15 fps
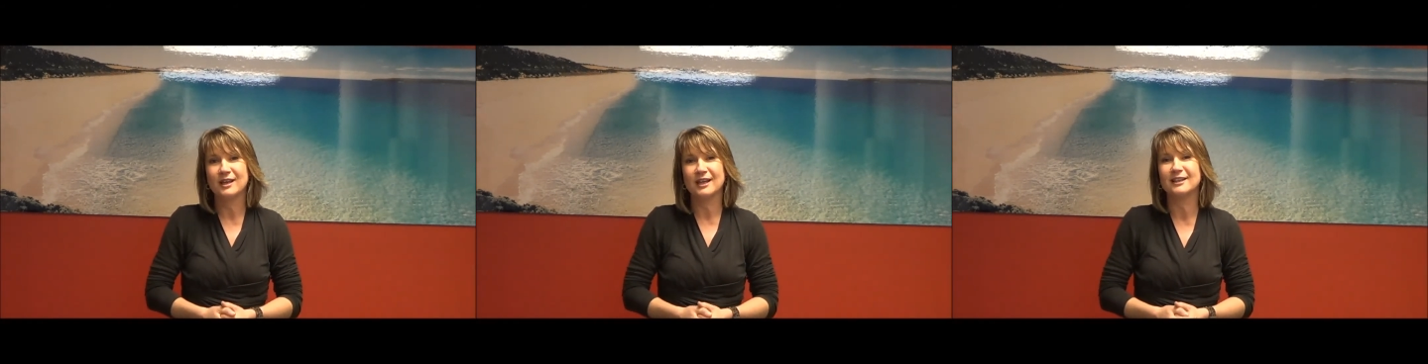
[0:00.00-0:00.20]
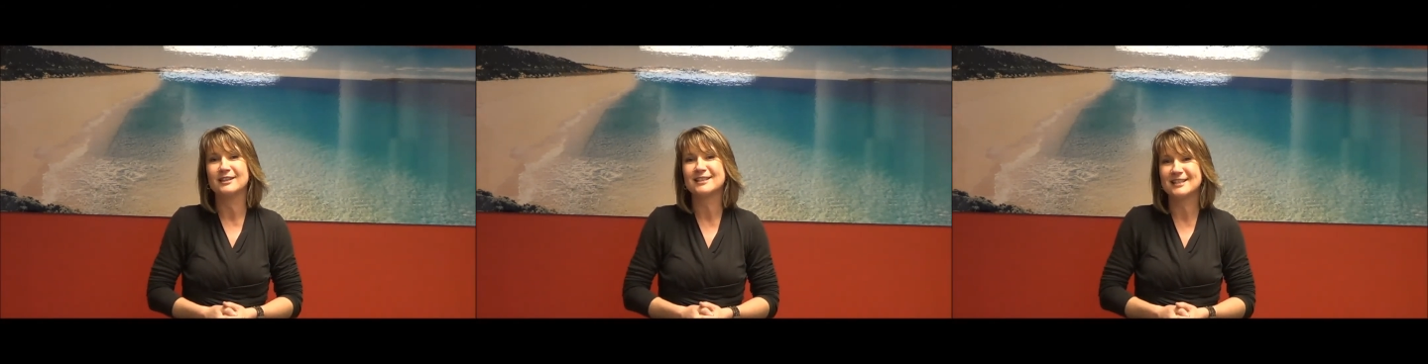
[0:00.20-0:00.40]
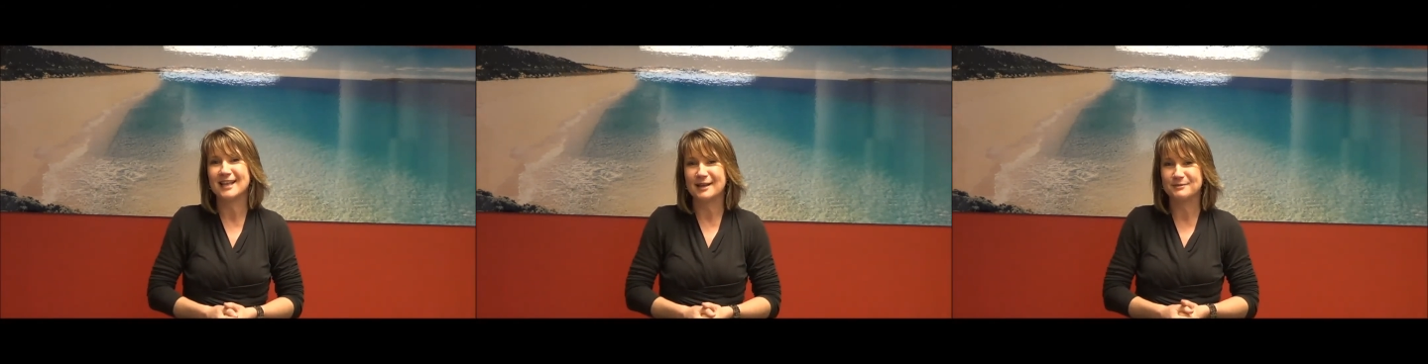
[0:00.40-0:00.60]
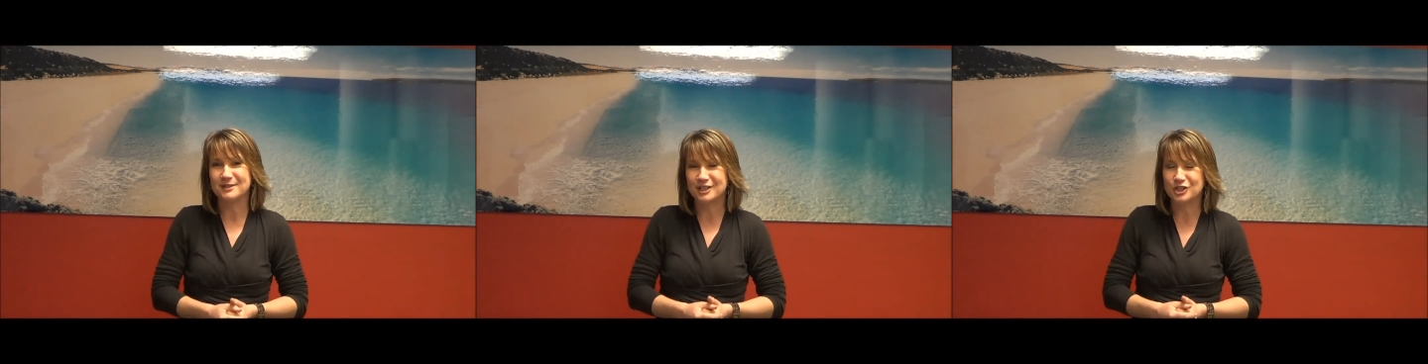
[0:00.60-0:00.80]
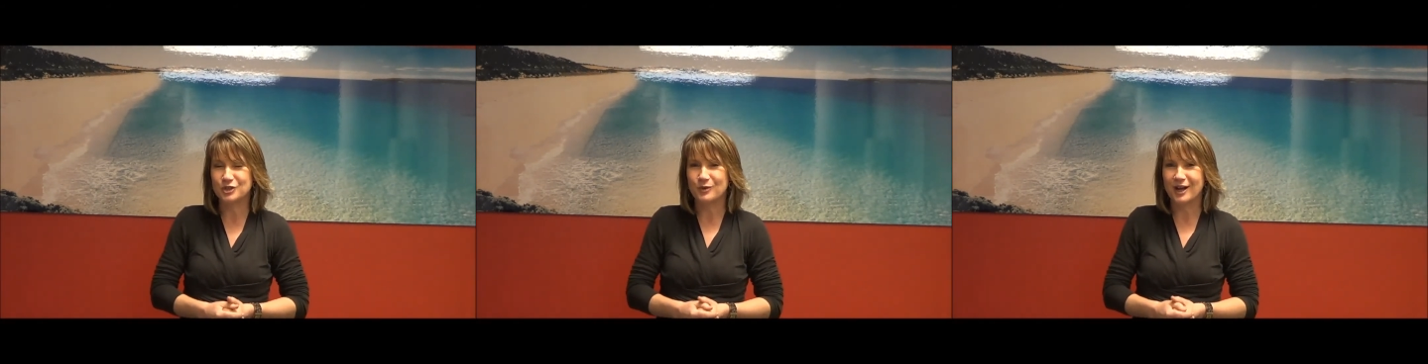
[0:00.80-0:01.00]
in the same
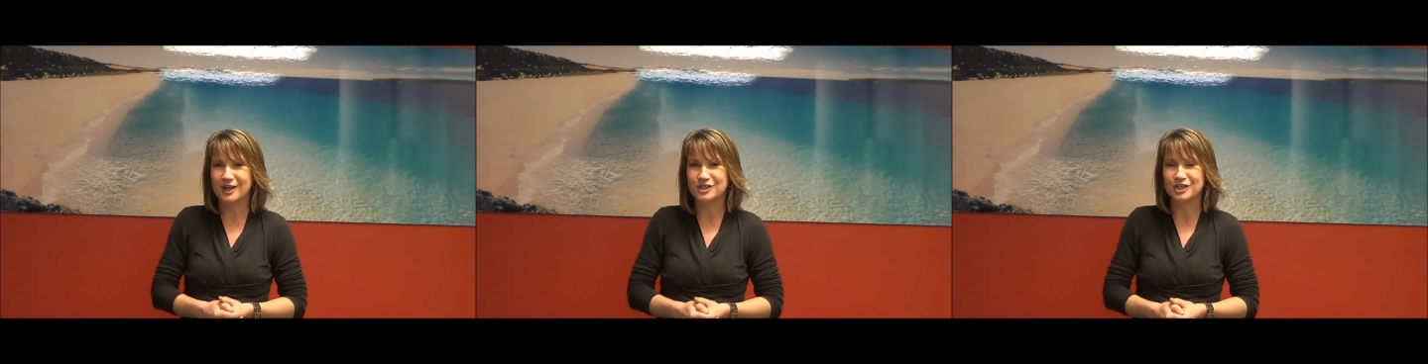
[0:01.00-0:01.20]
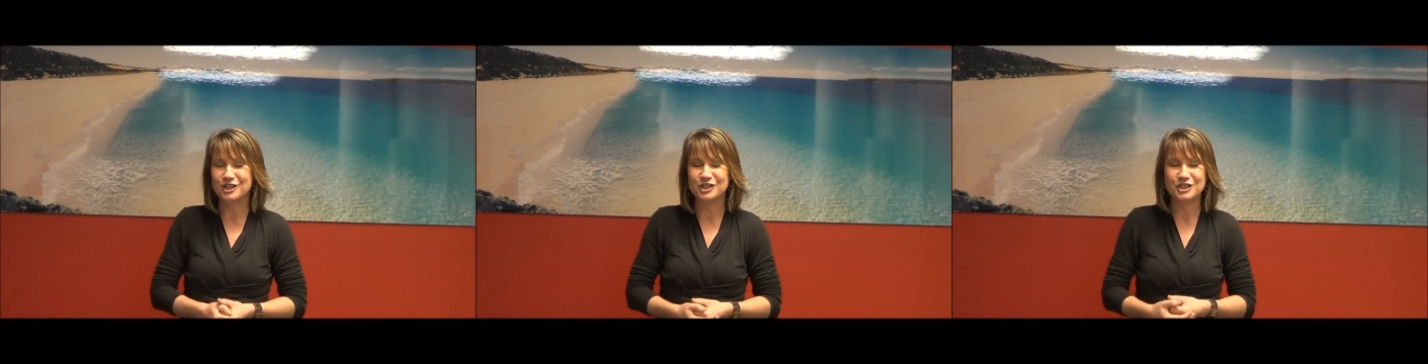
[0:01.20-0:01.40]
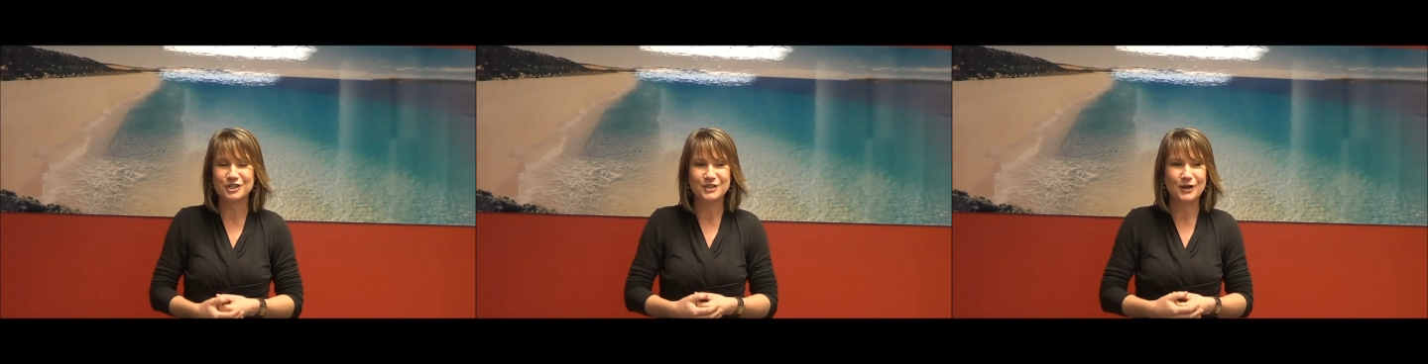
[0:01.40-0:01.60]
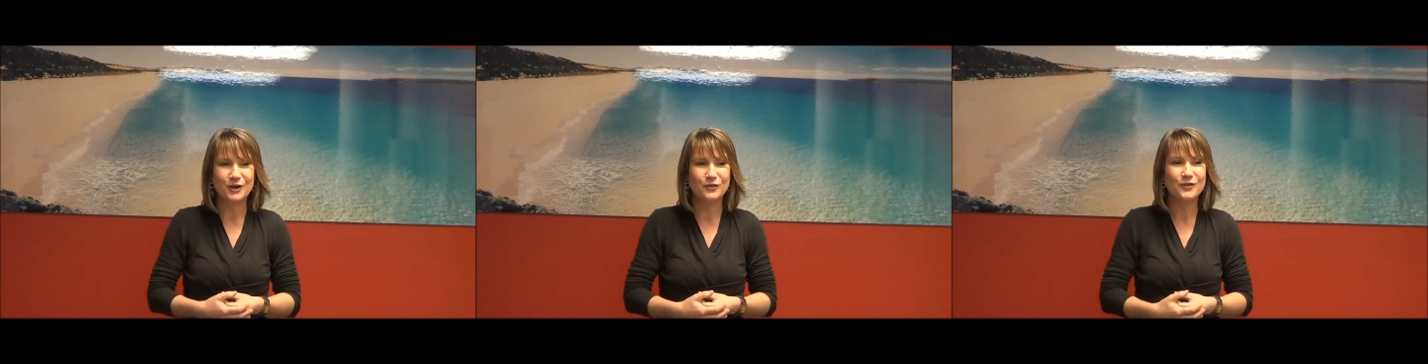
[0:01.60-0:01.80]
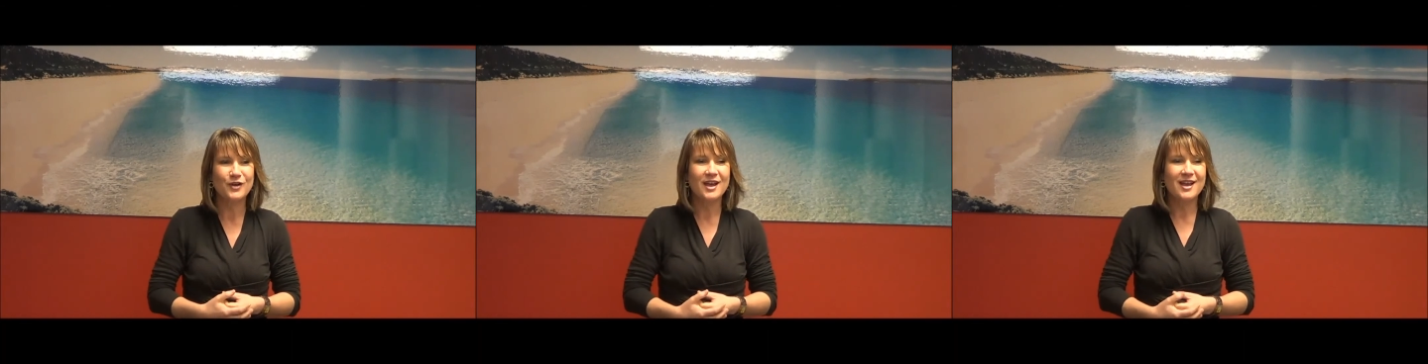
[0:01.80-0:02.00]
situation as
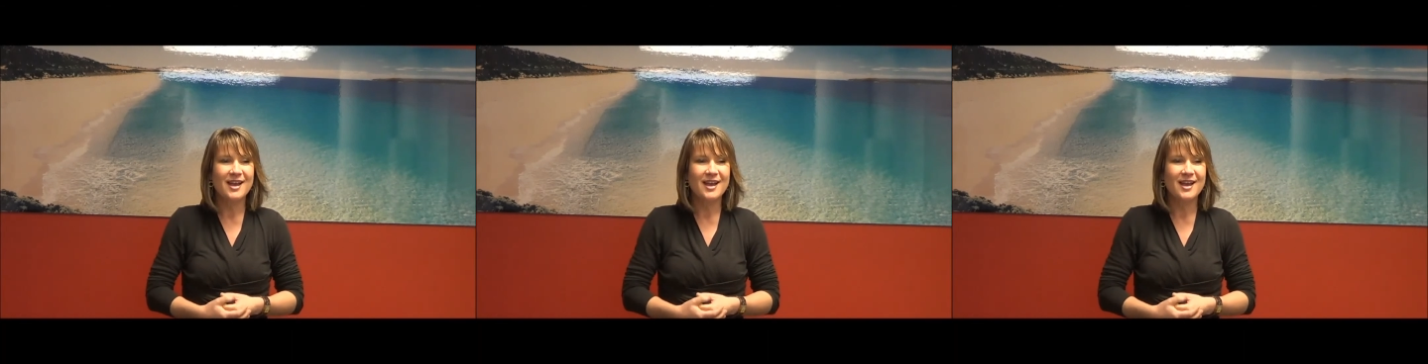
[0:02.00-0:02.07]
yourself.